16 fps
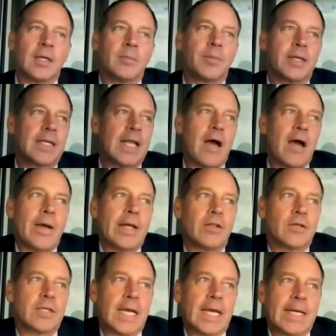But now I
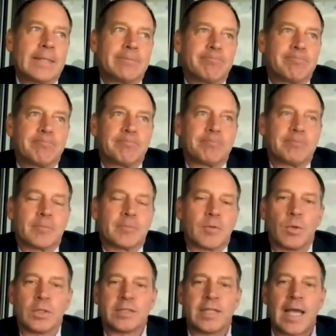look at
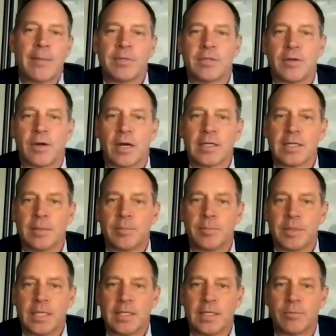what's happened to our
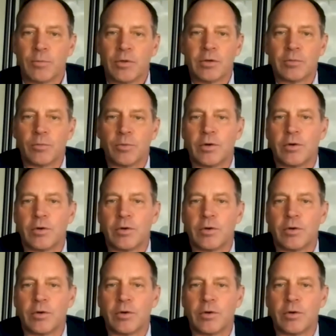company. We're